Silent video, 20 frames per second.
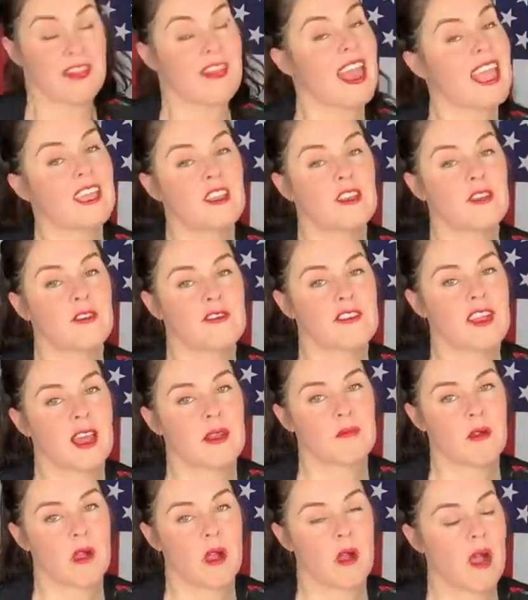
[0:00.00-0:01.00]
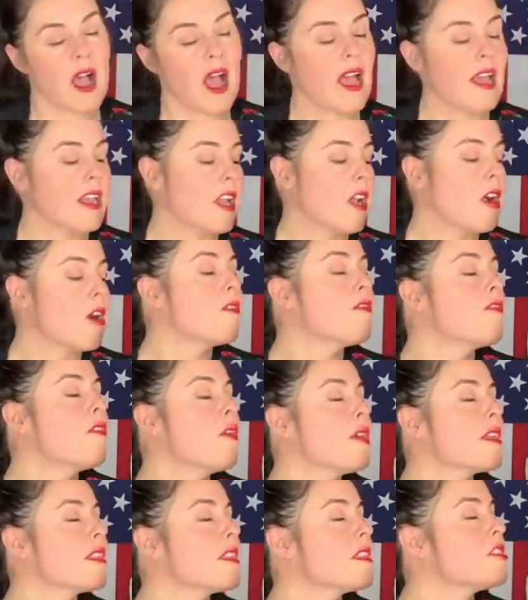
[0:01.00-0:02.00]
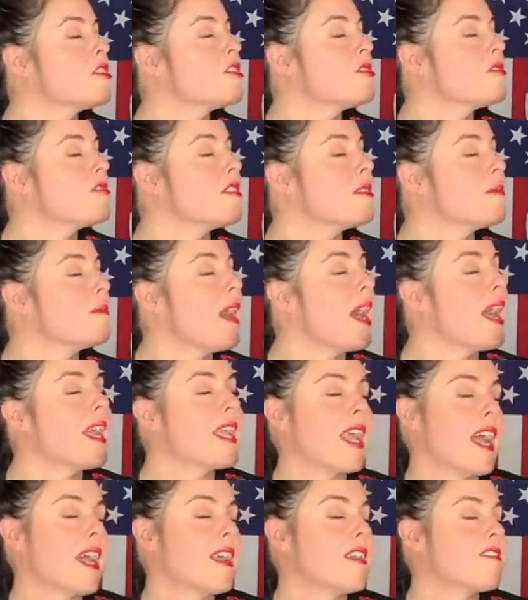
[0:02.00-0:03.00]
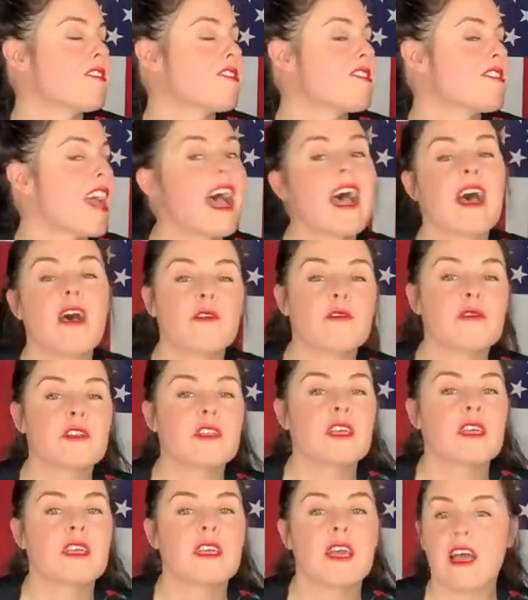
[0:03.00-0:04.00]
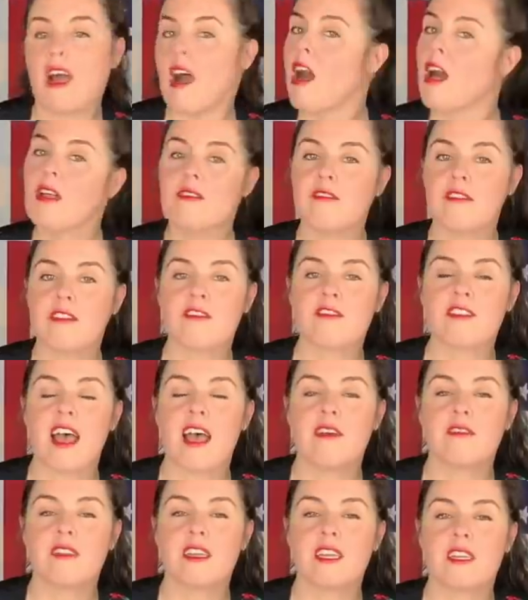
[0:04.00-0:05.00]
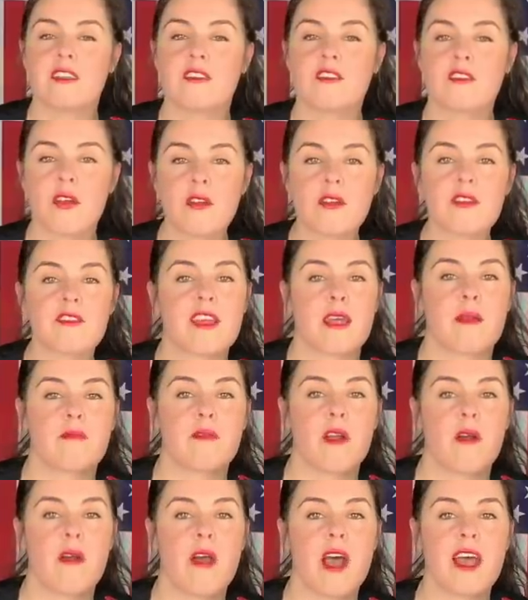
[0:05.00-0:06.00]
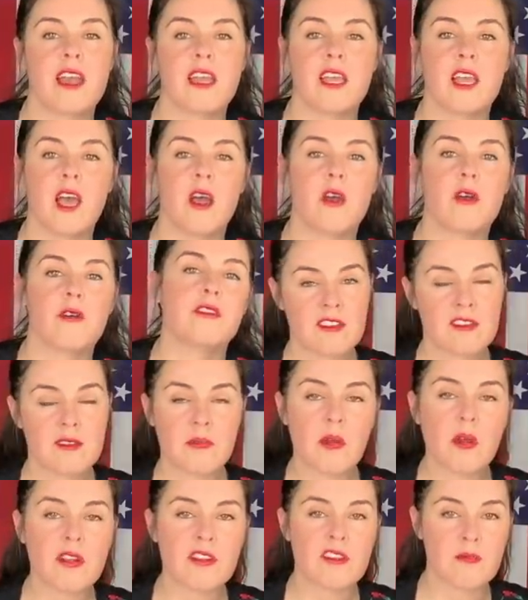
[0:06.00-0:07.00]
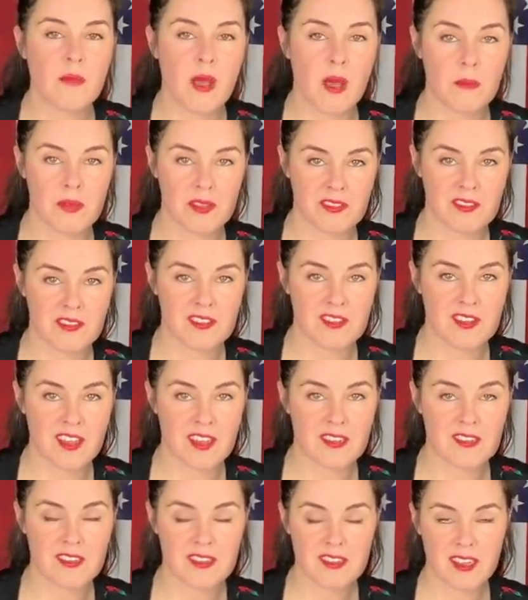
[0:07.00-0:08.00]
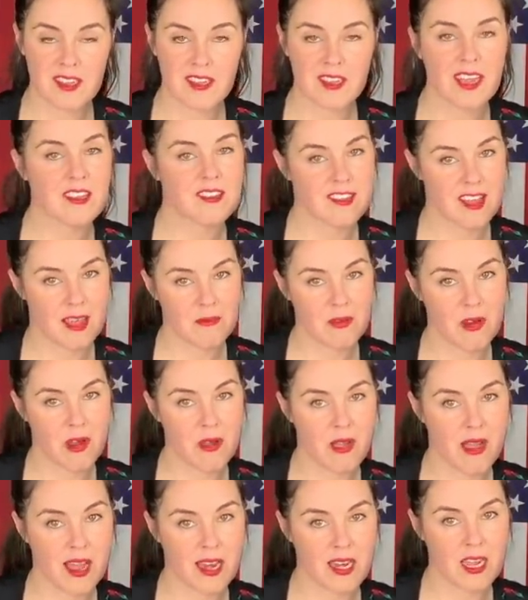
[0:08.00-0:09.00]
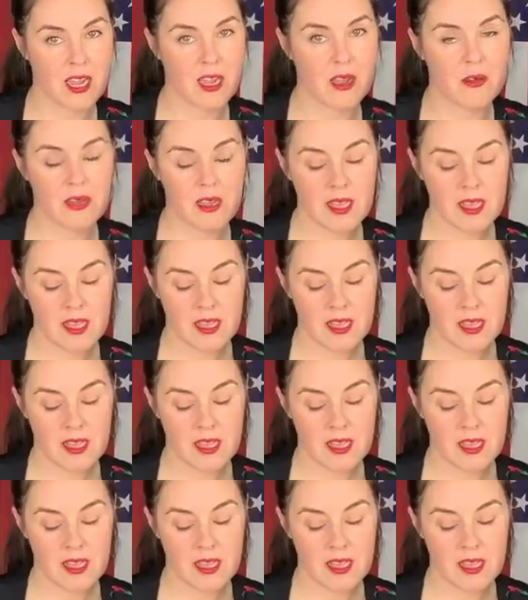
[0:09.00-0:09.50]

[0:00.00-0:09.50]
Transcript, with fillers: Thank you, Zen Pro Audio, for the juicy mic and sound. All of your sound needs, go to Zen Pro Audio. Support small businesses like Zen Pro Audio.